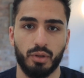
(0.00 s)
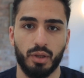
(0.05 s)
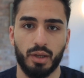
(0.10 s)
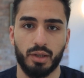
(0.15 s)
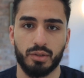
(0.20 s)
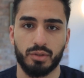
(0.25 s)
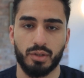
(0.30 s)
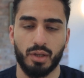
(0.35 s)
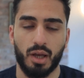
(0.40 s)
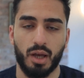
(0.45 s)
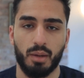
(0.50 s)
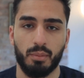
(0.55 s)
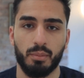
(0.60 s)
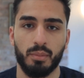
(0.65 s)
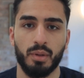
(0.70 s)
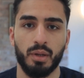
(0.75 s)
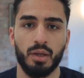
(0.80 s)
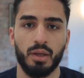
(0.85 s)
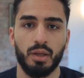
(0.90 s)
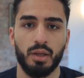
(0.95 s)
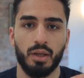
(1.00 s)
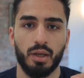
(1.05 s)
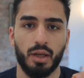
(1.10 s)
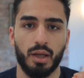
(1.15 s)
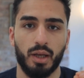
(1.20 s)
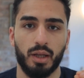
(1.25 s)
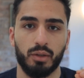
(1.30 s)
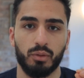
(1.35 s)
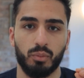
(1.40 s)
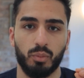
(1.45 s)
the exam,
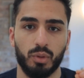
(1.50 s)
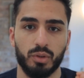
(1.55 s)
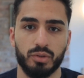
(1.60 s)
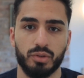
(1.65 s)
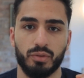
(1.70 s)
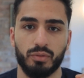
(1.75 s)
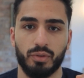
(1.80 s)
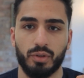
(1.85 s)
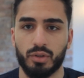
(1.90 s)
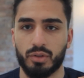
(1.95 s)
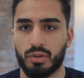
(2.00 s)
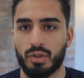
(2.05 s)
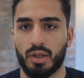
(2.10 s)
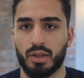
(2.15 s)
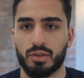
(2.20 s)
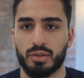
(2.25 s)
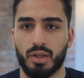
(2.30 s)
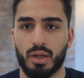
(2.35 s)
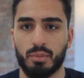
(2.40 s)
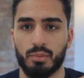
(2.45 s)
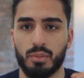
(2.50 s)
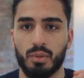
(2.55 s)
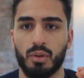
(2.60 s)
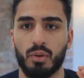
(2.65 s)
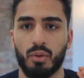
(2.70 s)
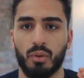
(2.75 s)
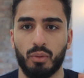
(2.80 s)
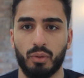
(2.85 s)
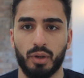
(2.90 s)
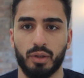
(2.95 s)
and once you finish the exam,
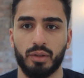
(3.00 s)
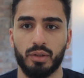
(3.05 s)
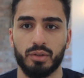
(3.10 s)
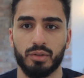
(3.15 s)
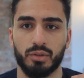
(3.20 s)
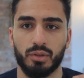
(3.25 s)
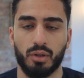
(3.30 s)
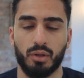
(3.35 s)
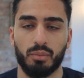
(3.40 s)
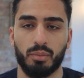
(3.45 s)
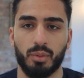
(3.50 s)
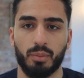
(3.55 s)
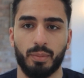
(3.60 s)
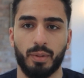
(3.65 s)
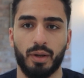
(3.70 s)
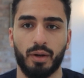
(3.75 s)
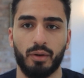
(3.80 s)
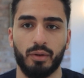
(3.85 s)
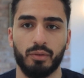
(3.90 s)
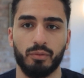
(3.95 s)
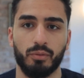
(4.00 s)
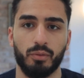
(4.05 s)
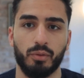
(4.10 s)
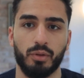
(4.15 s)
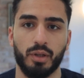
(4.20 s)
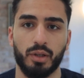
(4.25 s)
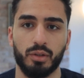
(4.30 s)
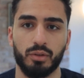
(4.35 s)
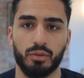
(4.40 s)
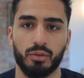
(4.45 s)
already start preparing for
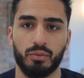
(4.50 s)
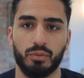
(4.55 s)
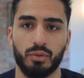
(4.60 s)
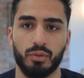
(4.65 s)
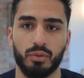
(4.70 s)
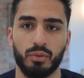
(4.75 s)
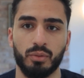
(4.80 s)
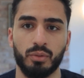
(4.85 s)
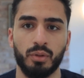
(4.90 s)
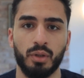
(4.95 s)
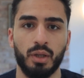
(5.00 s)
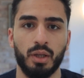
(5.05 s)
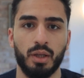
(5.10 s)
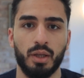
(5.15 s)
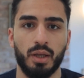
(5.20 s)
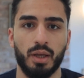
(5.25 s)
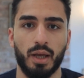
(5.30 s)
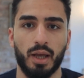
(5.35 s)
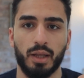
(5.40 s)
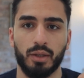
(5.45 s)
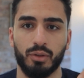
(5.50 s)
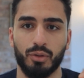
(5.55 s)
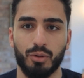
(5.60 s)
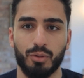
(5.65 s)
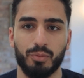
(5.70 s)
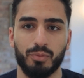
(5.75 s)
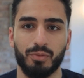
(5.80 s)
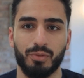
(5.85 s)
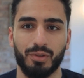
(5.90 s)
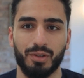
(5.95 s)
the interview, and
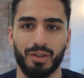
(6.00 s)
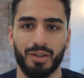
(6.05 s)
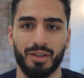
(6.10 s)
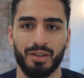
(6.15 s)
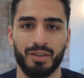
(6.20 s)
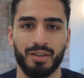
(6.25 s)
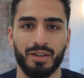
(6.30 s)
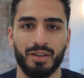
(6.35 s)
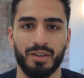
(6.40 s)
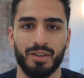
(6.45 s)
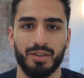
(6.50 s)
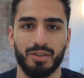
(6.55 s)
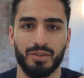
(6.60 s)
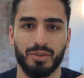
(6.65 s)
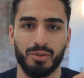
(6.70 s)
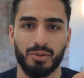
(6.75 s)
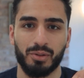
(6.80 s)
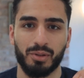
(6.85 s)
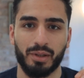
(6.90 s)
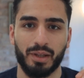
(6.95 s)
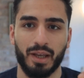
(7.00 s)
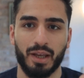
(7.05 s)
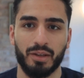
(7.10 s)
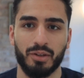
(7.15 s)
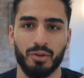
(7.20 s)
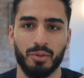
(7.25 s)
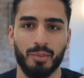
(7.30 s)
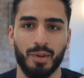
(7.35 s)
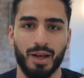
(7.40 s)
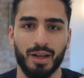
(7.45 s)
hopefully you'll get
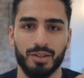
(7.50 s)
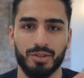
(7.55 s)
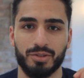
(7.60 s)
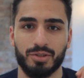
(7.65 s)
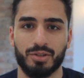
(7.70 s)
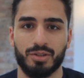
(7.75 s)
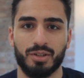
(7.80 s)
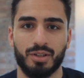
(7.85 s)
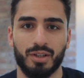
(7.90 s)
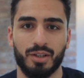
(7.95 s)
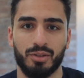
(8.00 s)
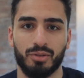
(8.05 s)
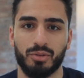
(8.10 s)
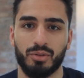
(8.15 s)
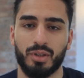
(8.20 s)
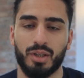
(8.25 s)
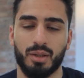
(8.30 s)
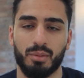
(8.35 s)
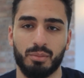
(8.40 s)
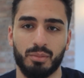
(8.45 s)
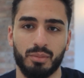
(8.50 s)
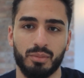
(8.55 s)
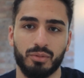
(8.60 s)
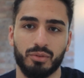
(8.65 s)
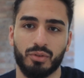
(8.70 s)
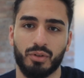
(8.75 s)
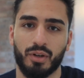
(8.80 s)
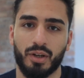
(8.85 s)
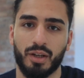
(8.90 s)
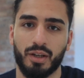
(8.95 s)
your match into EM
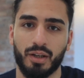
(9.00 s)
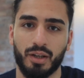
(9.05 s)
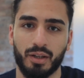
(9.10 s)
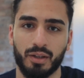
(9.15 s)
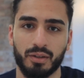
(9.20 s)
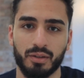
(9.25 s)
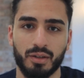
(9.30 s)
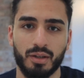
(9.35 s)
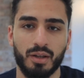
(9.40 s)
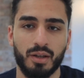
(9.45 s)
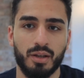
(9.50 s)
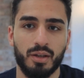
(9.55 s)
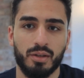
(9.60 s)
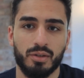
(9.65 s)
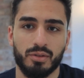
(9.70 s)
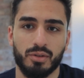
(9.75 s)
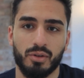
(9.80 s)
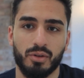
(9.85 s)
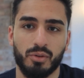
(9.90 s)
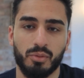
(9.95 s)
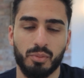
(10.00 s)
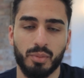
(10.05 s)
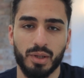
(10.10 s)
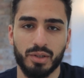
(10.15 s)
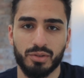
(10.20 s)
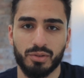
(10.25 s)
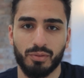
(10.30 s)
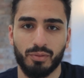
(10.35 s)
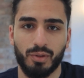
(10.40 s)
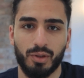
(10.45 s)
training. So
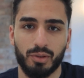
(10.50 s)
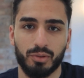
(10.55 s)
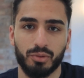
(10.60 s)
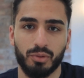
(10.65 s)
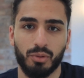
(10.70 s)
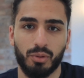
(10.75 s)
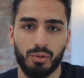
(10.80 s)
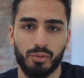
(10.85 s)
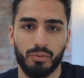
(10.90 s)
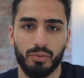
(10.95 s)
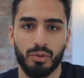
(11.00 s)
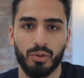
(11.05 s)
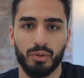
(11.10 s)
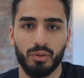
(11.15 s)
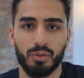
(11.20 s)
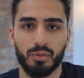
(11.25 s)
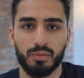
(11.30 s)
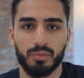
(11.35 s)
best of luck to all of you.